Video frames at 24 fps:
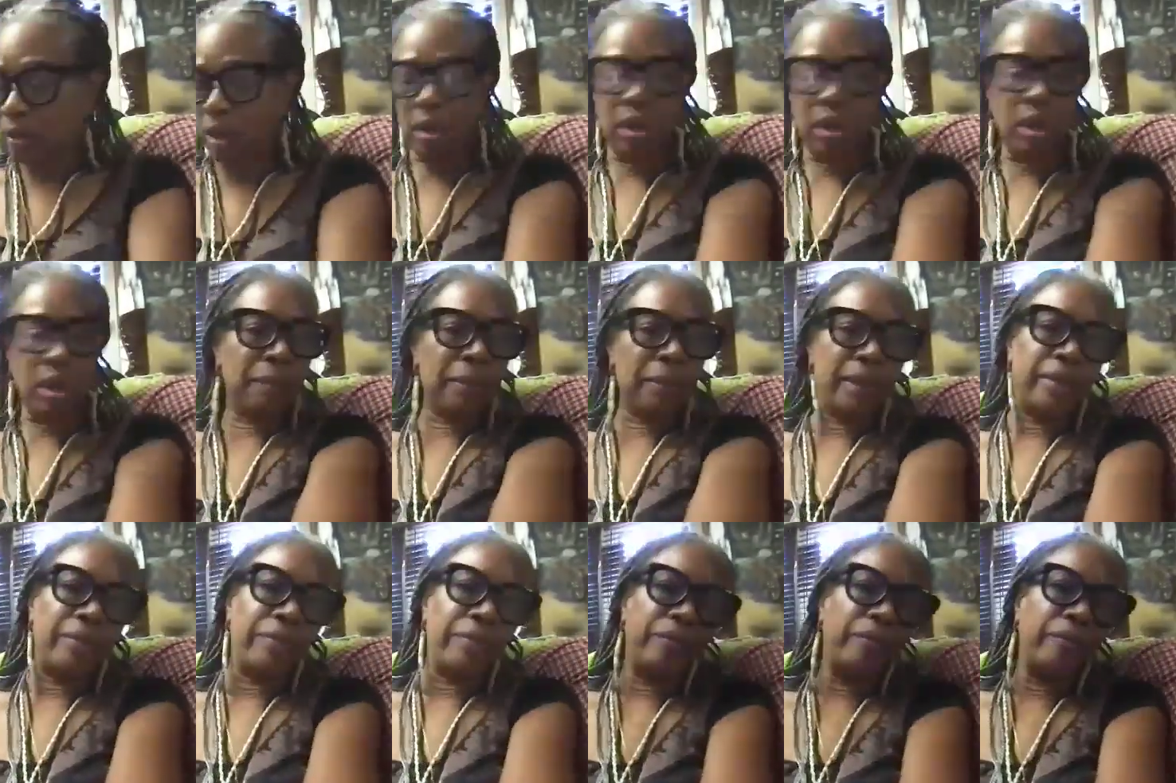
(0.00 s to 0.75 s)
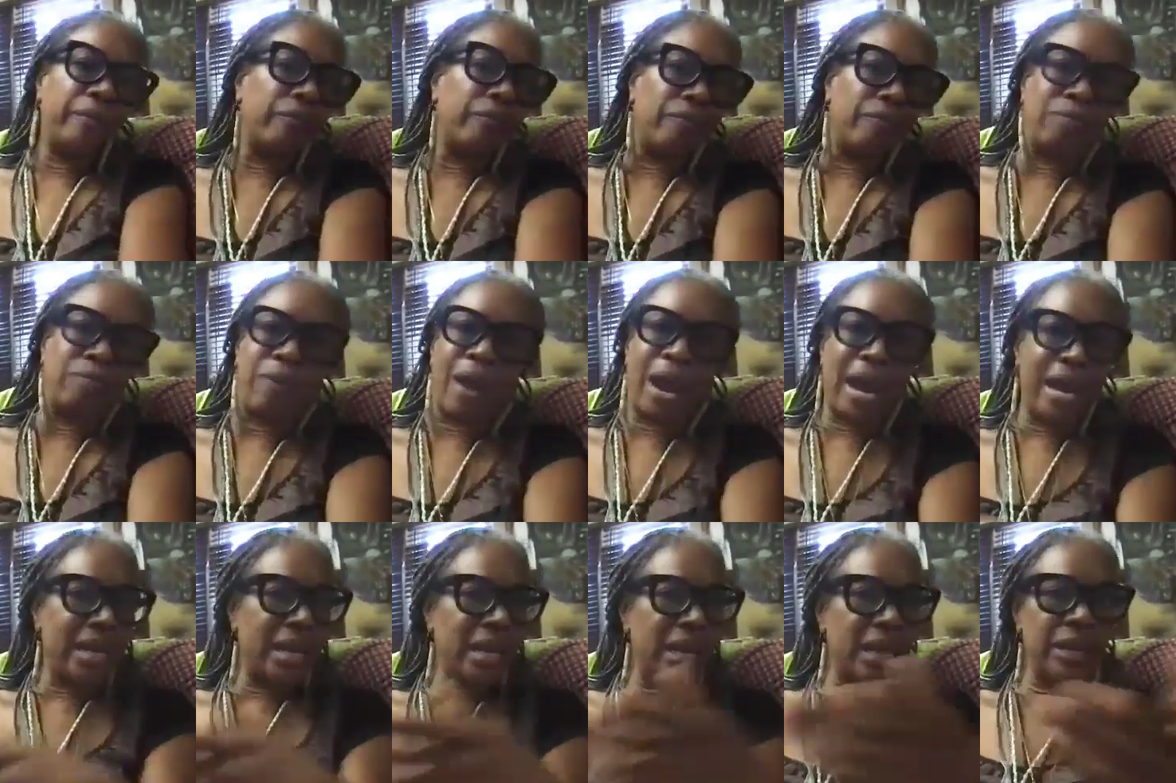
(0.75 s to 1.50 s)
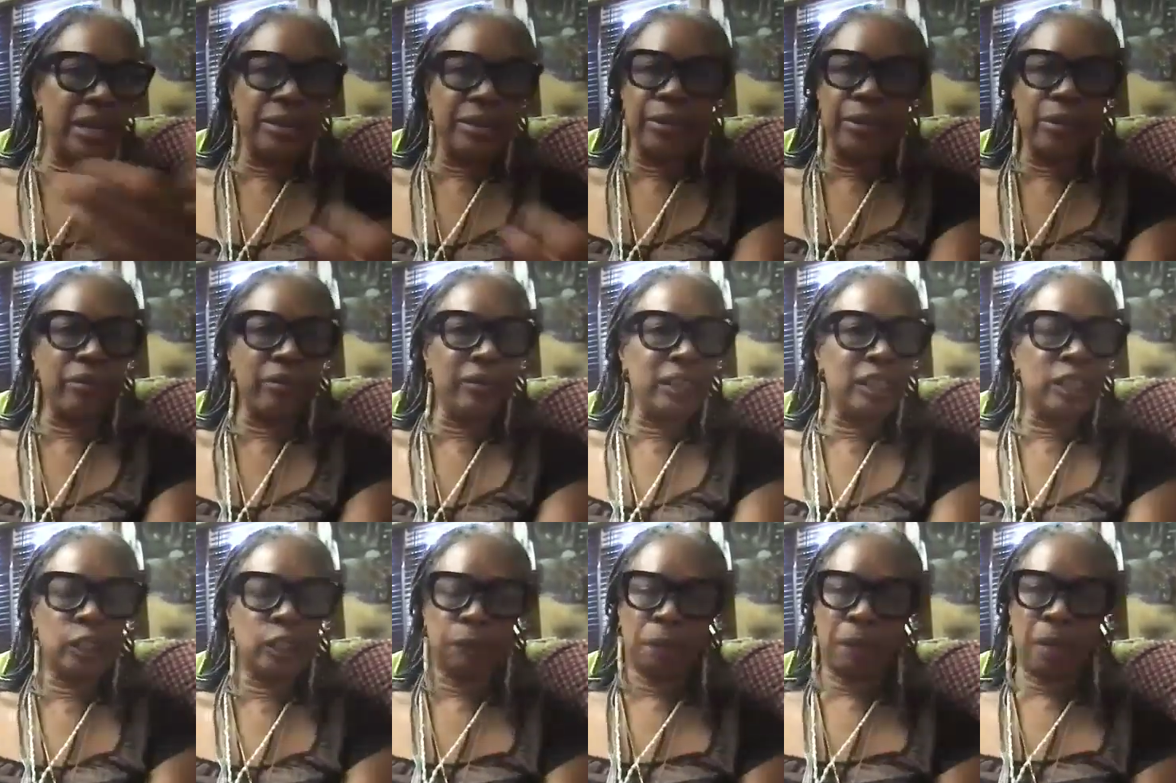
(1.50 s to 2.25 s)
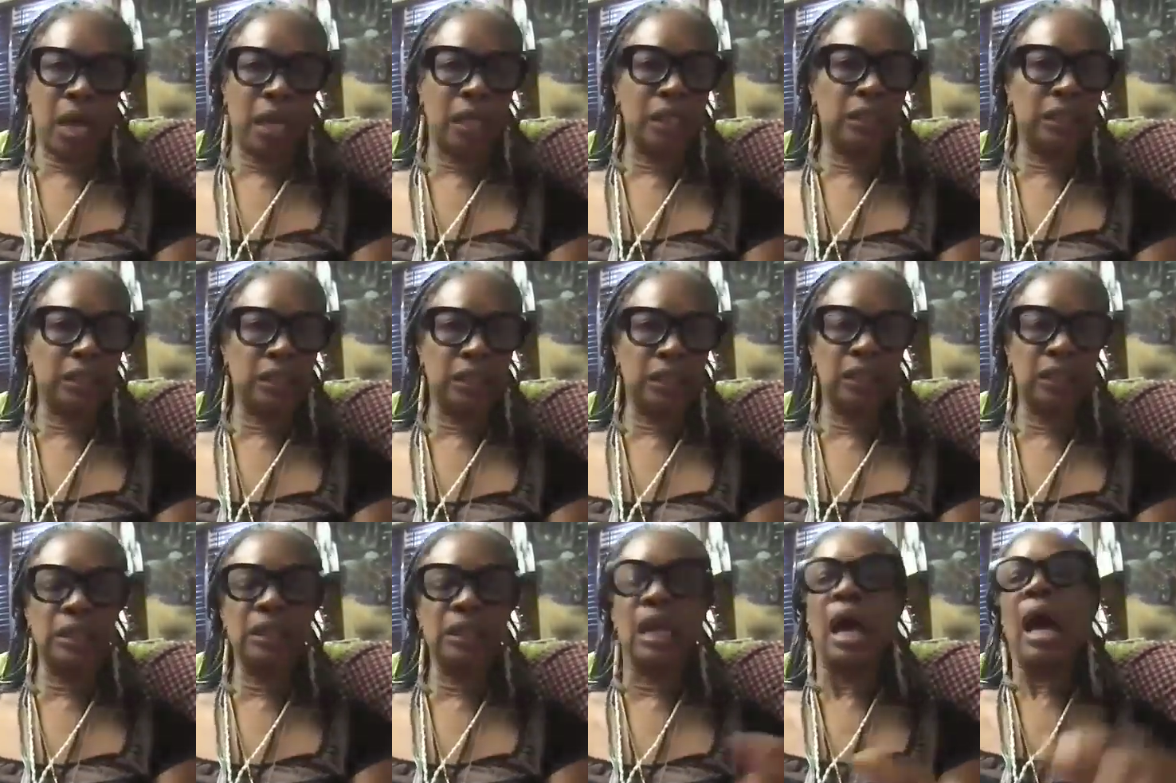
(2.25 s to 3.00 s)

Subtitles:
are going to be writing your responses.